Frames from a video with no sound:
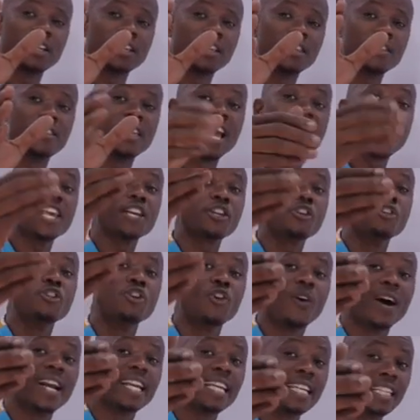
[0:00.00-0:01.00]
they are
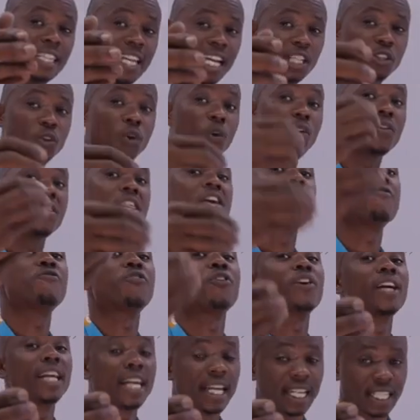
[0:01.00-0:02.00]
ignoring that or they
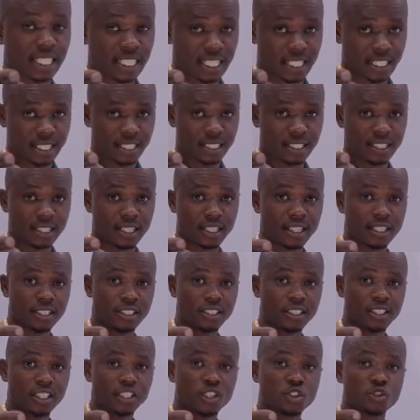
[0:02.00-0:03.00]
forget.
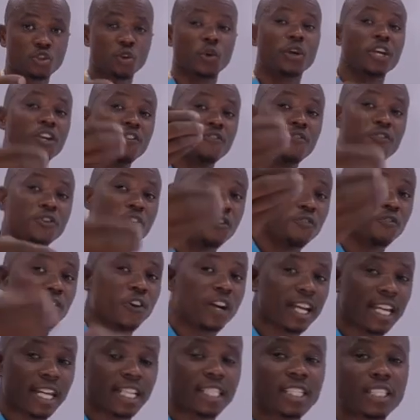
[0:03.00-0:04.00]
So if you
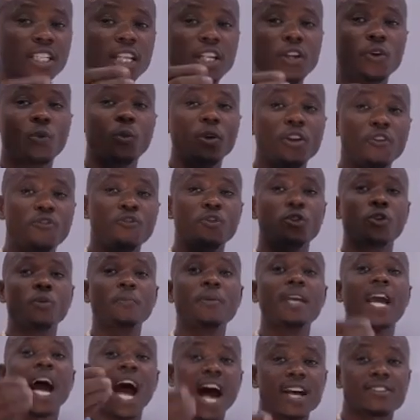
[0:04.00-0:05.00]
forget, if you'll
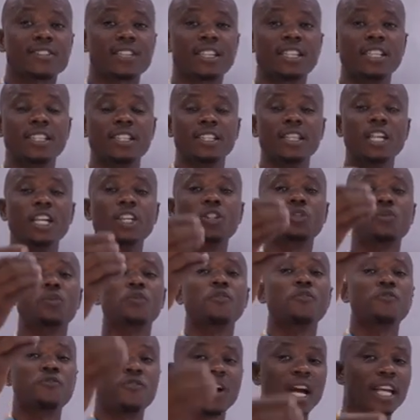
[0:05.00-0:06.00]
be asked
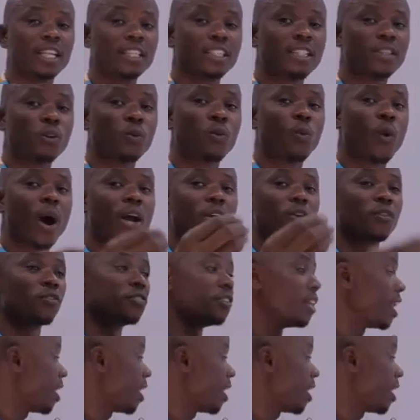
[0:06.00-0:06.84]
to find one of